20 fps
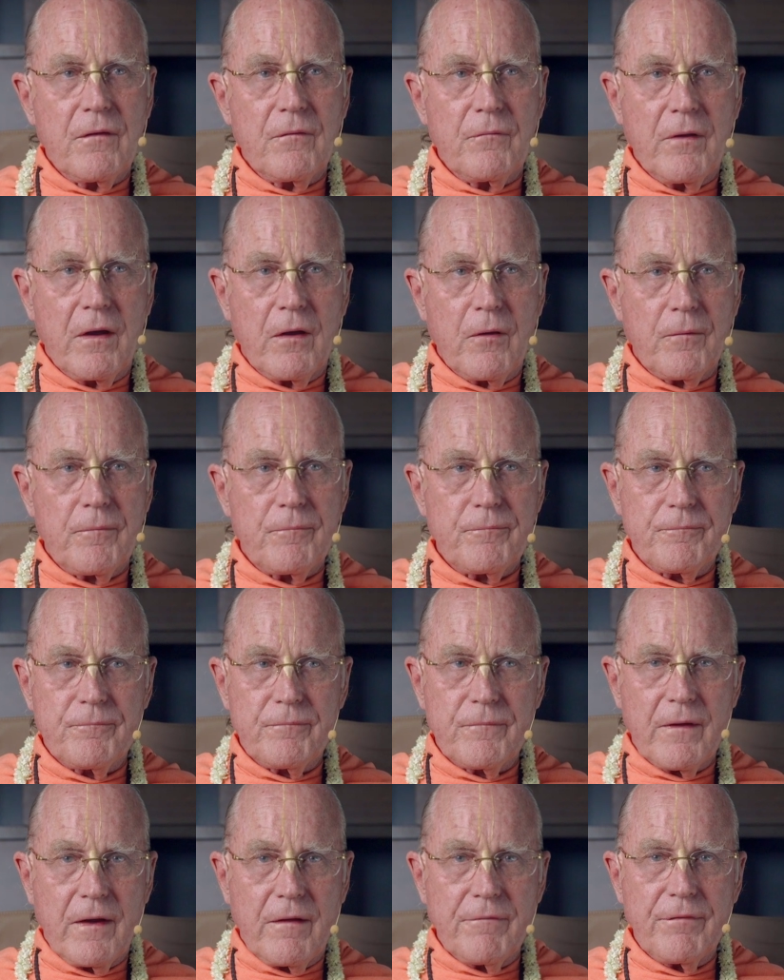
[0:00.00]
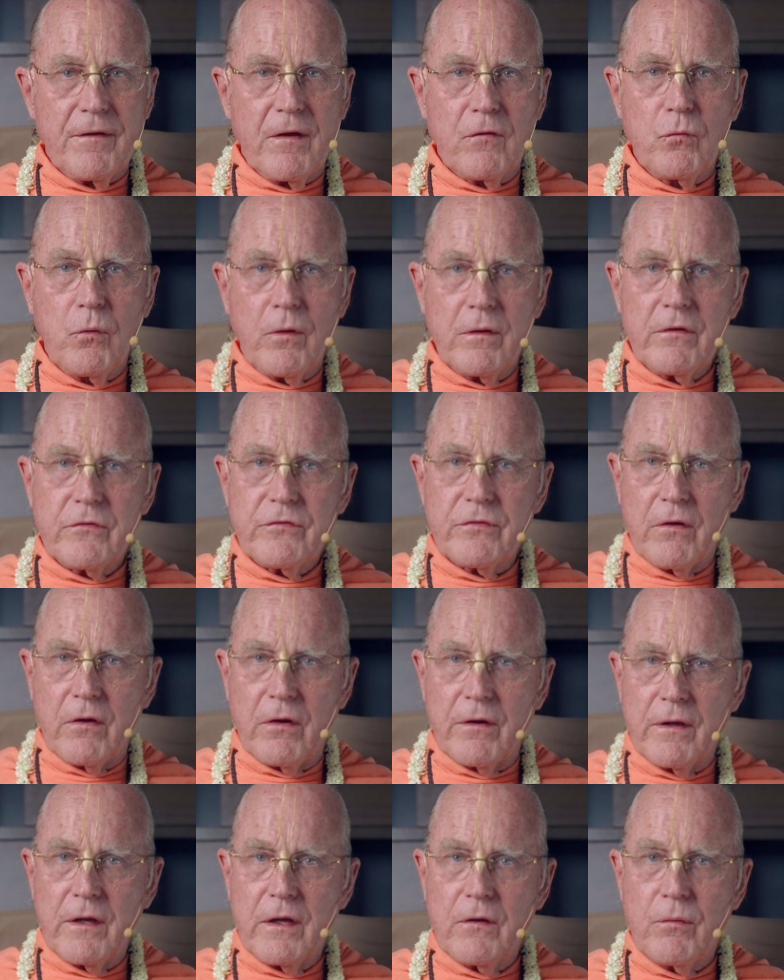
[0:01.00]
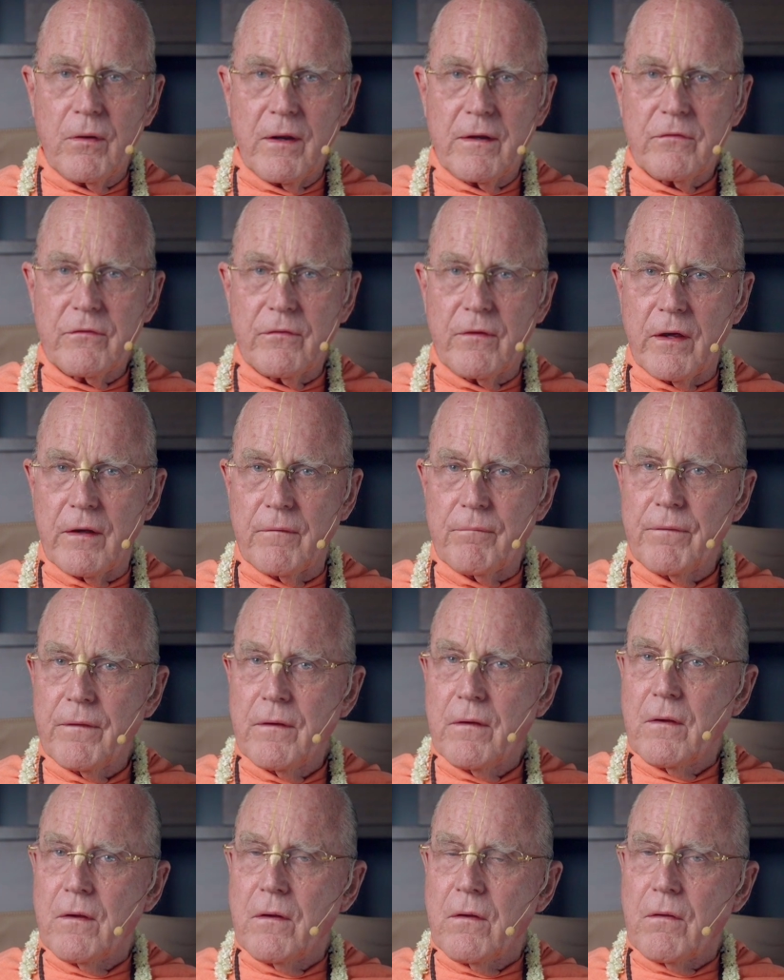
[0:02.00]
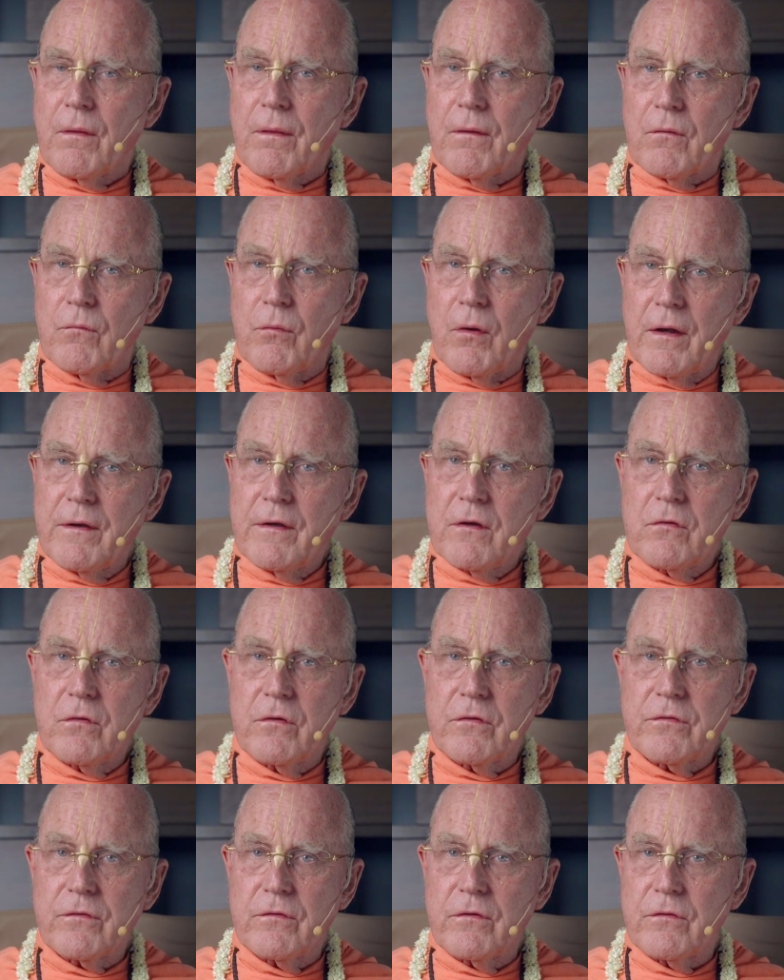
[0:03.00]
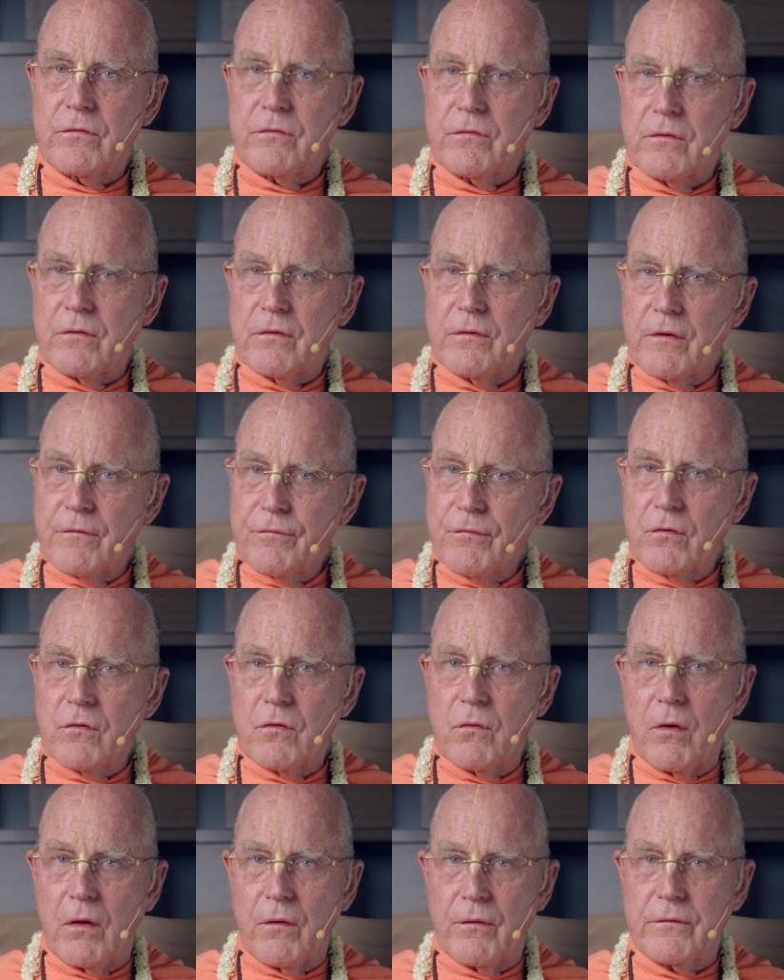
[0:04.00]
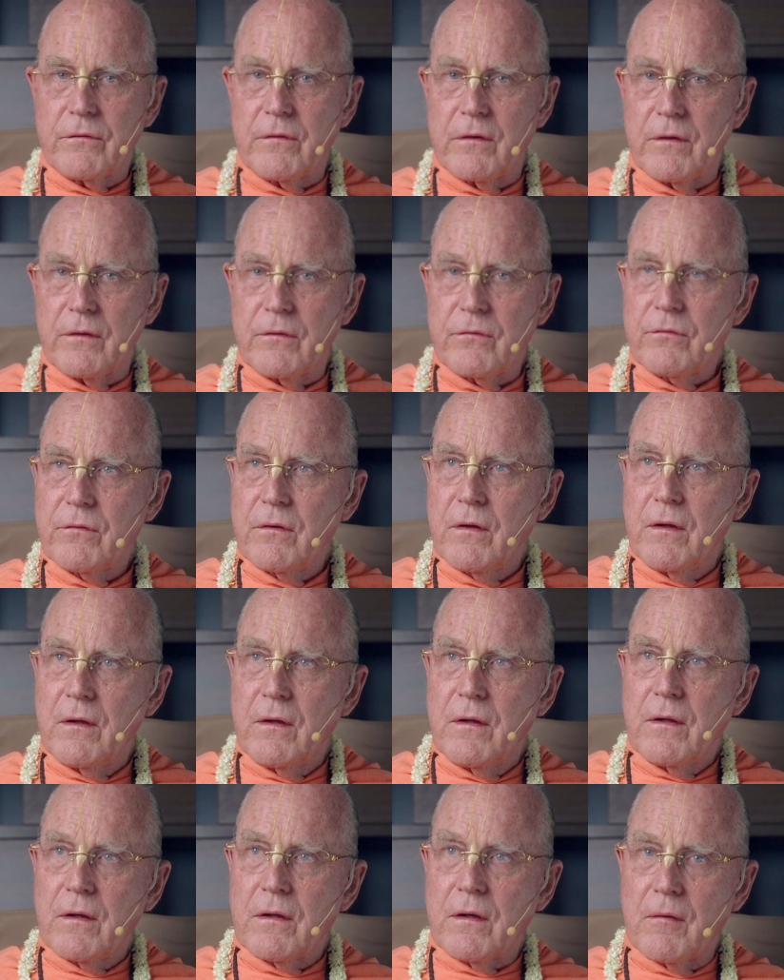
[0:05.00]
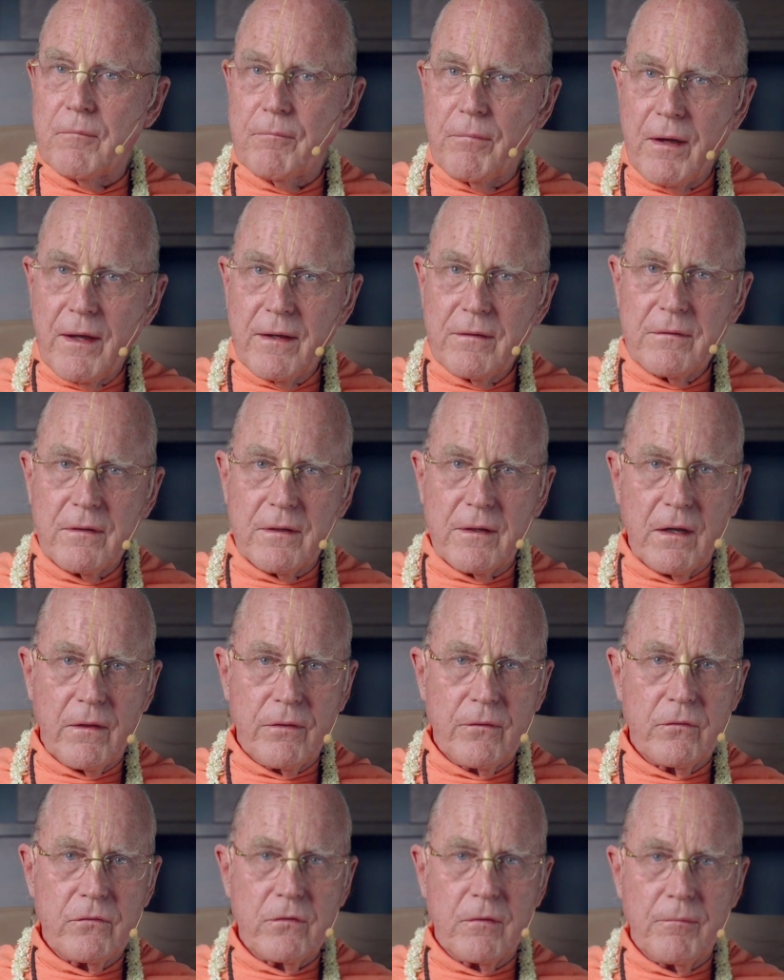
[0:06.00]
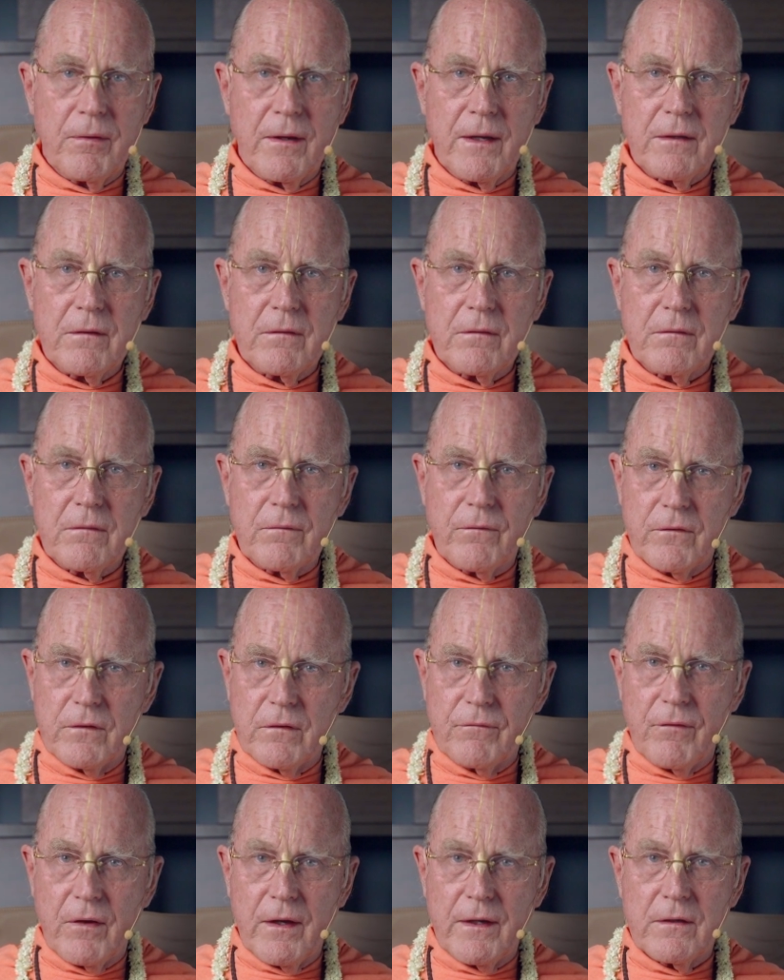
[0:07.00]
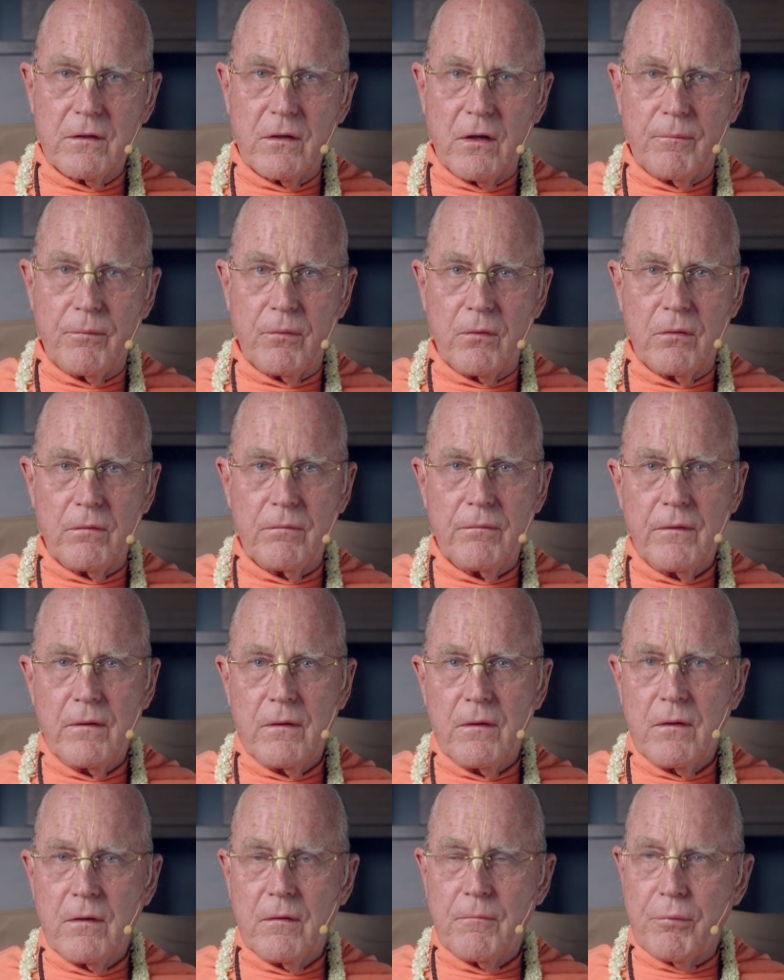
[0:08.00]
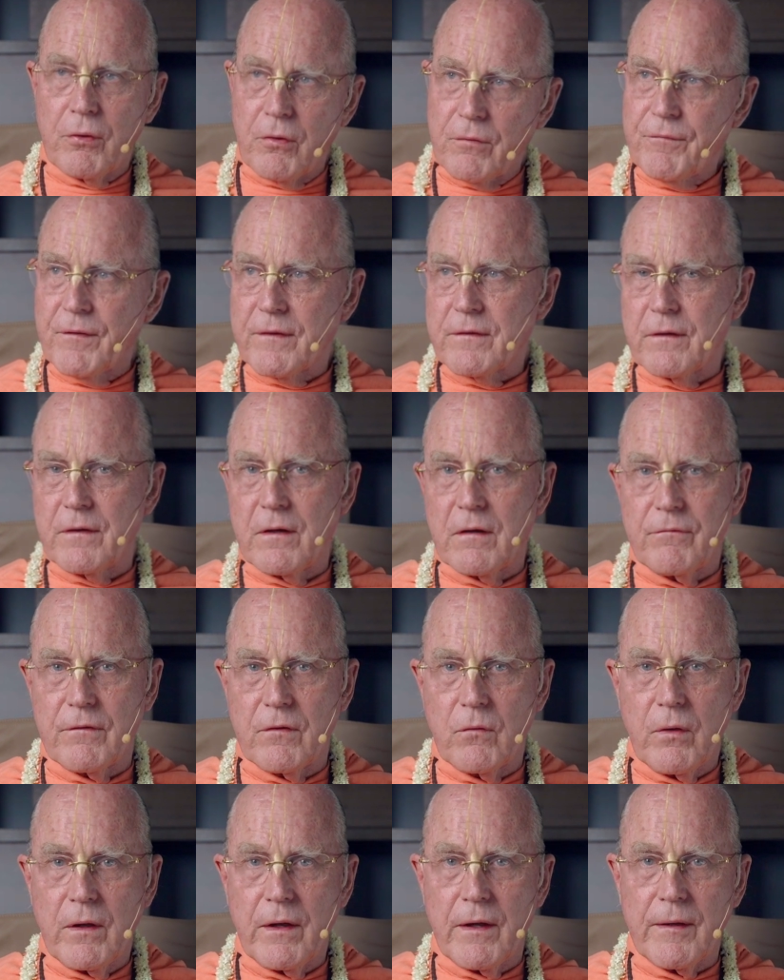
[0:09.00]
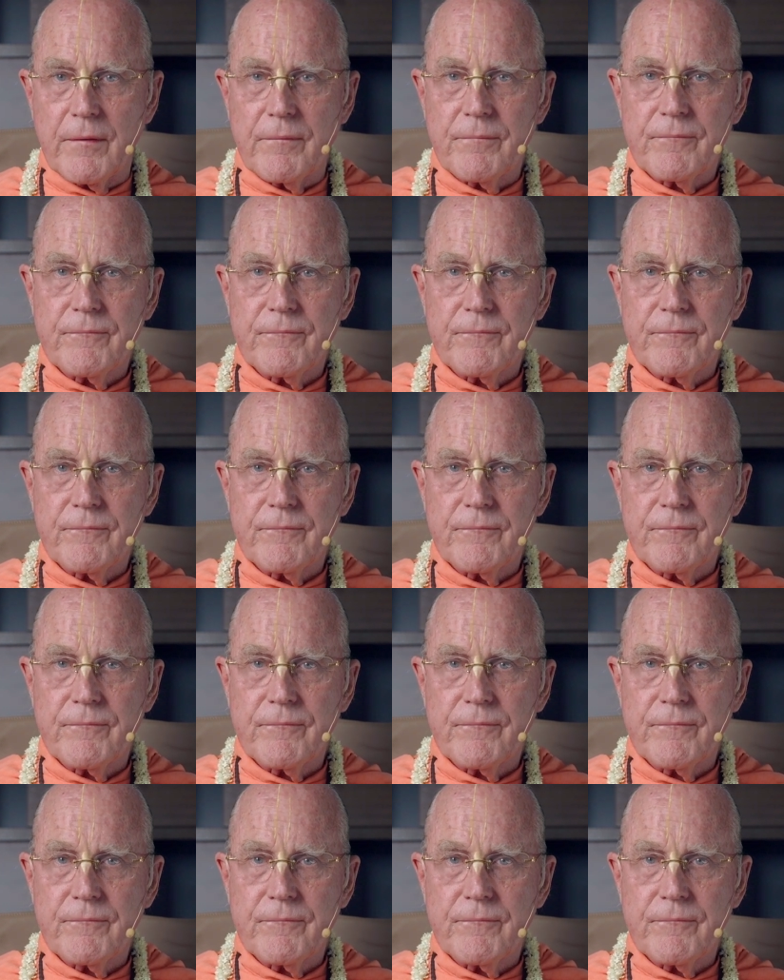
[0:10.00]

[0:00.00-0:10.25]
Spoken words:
Now, I found one acharya, he writes that Radha and Krishna's different qualities combine together to make the divine couple perfect in every way.